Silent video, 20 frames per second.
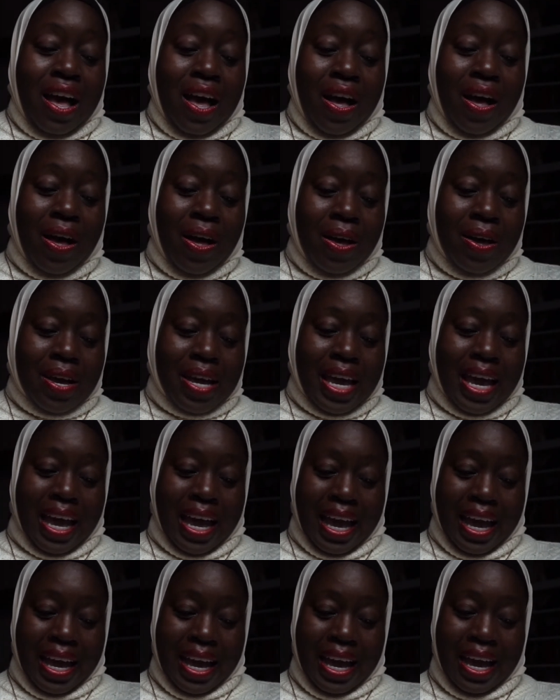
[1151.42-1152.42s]

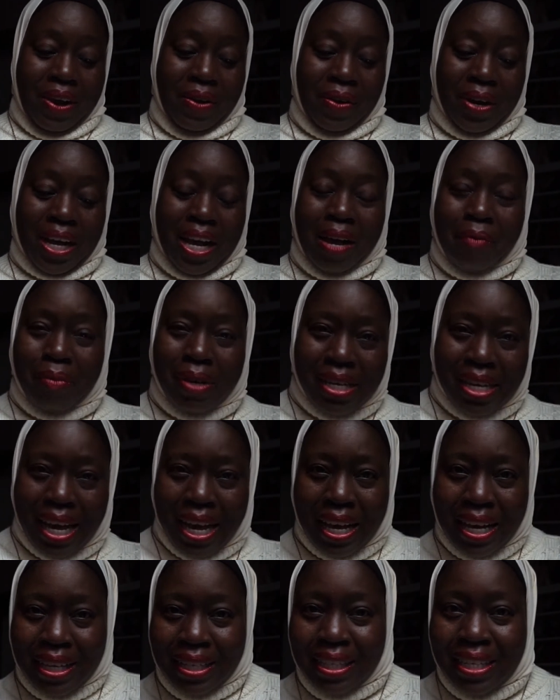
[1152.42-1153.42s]
Okay, we're coming
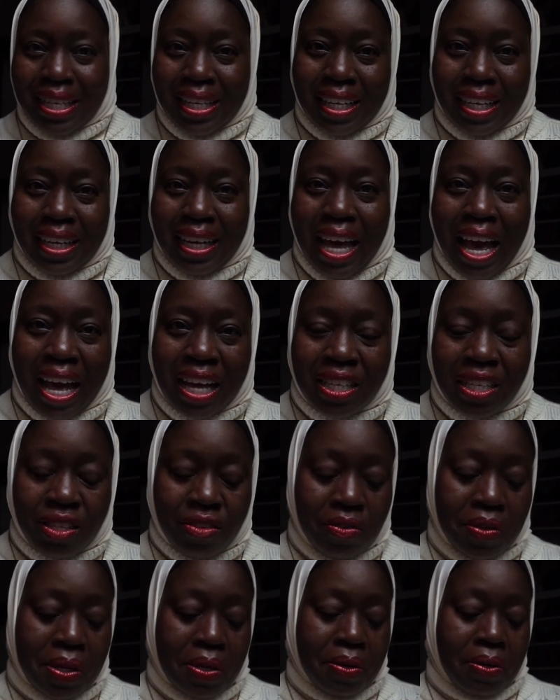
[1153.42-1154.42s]
down to the
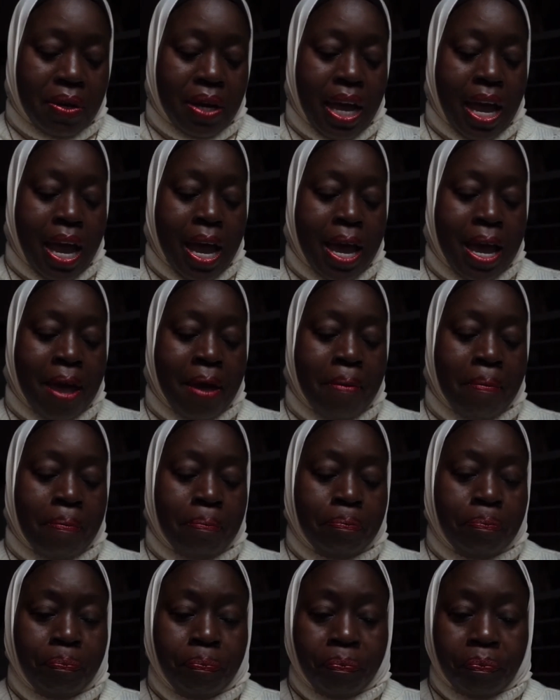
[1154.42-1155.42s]
last few, okay?
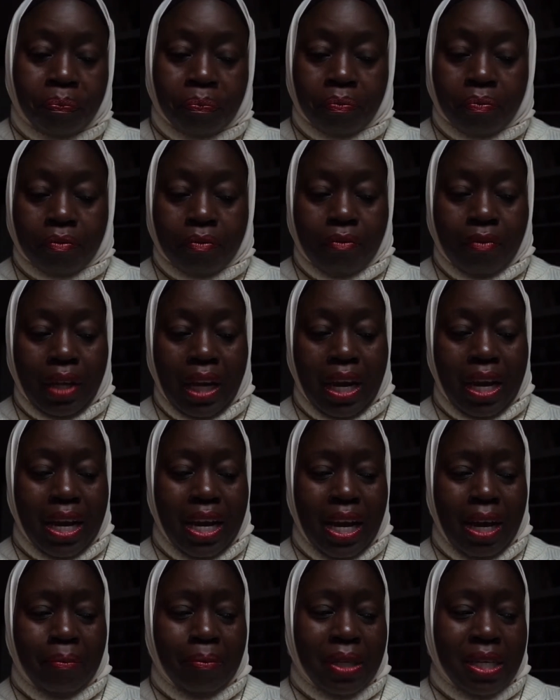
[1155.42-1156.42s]

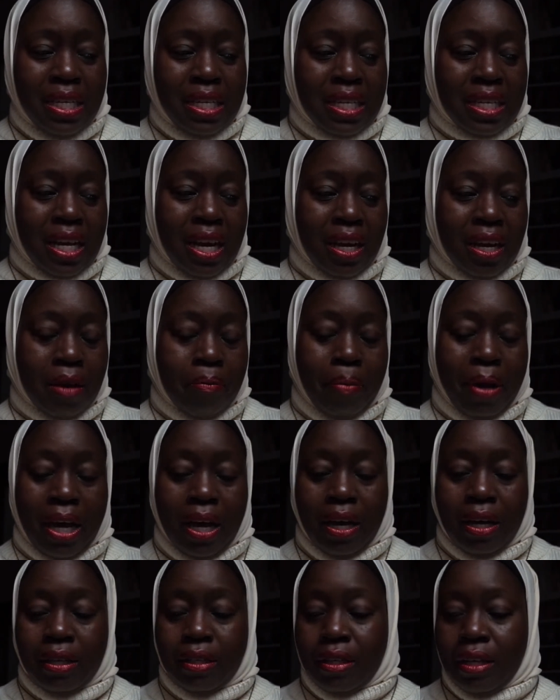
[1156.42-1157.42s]
Now I'm going to just talk
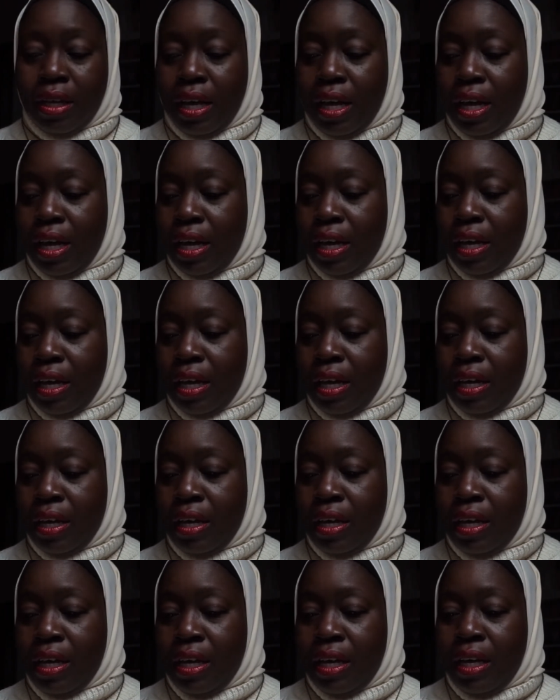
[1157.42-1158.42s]
about
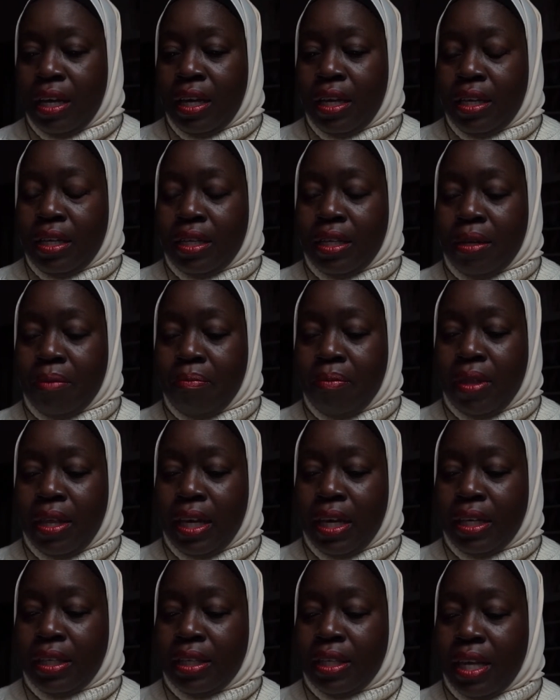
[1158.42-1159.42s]
some
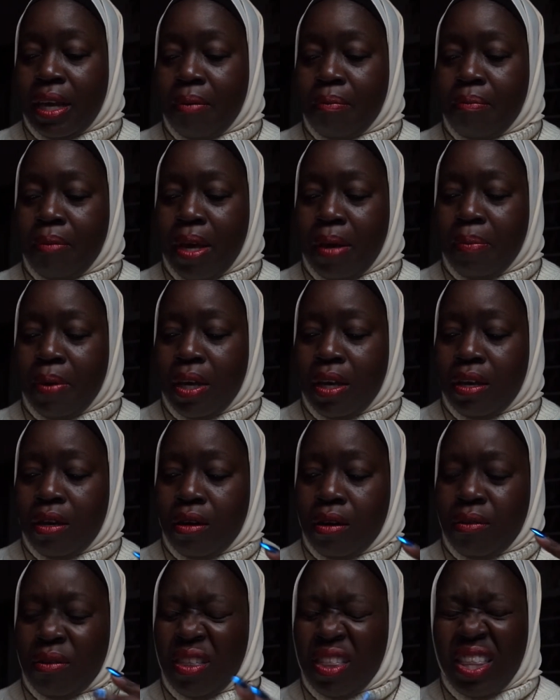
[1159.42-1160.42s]
things that maybe you
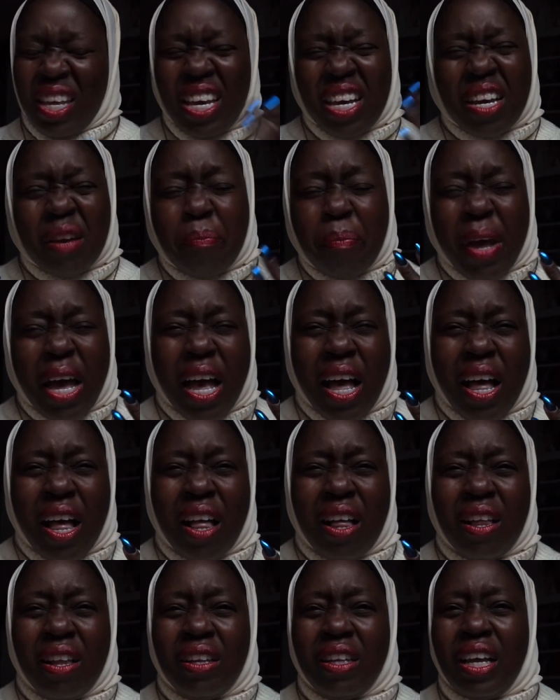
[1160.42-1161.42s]
don't think
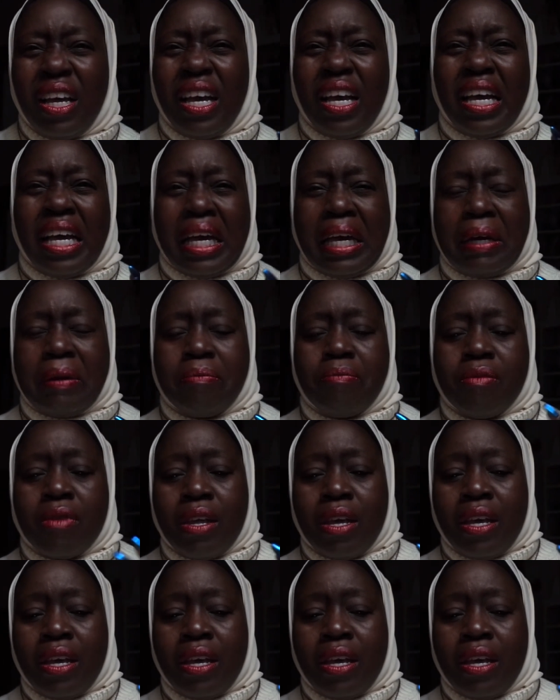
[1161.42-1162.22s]
about.